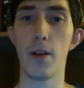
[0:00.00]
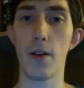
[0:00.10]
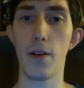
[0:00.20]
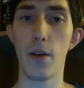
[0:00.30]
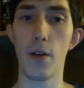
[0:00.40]

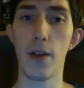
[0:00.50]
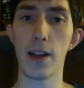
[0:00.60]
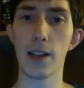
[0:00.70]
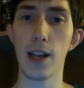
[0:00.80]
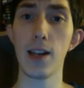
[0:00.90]
all
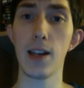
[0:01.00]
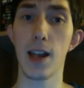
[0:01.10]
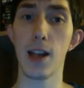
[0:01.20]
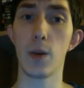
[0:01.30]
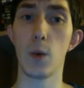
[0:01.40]
things
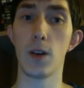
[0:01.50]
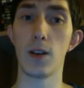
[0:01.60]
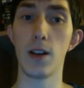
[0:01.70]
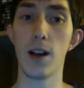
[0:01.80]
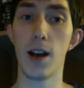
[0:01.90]
indicate to
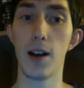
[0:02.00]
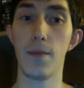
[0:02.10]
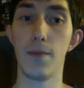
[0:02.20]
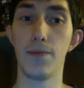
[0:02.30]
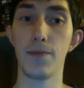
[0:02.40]
Assad,
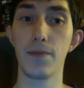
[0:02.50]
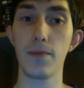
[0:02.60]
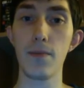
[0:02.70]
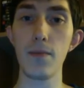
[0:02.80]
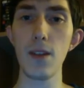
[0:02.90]

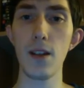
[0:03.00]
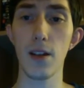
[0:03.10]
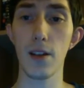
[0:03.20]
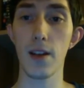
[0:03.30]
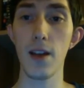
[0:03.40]

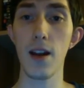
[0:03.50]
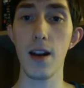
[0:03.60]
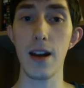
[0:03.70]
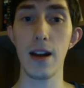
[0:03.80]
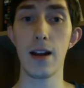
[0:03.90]
because again,
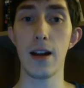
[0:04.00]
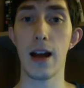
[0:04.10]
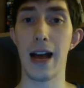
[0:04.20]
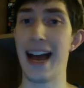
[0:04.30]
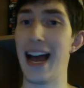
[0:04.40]

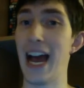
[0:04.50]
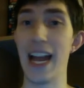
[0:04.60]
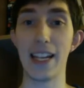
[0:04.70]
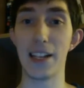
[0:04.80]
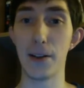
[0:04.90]

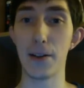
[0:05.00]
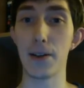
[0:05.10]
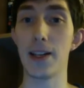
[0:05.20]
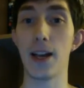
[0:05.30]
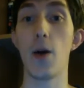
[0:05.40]
I seriously
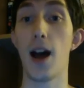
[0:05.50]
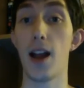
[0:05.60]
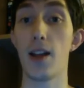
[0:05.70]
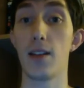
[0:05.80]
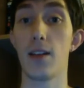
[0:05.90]
doubt
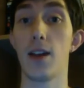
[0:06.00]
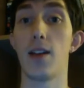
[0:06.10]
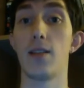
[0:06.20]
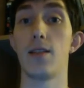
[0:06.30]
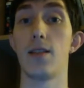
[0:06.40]
ISIS
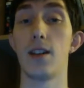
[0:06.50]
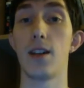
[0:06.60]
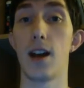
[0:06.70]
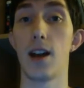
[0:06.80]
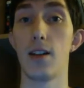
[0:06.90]
has any
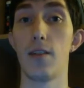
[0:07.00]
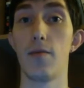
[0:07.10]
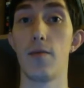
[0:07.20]
kind of